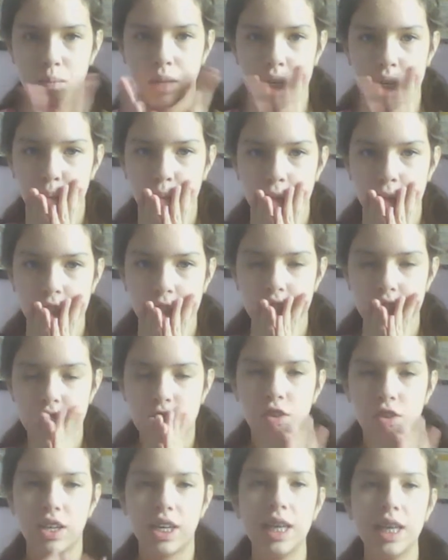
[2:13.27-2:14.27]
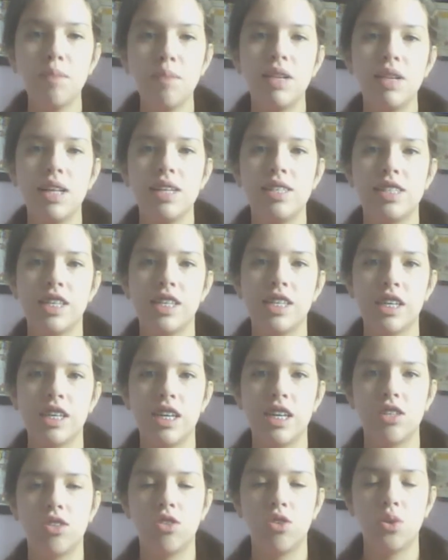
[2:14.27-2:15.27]
Me and my sister keep
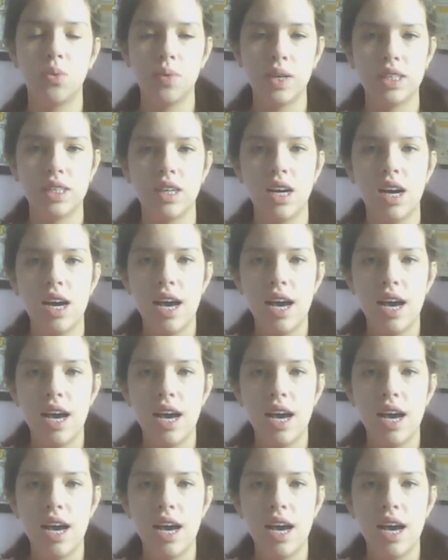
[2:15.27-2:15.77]
listening to it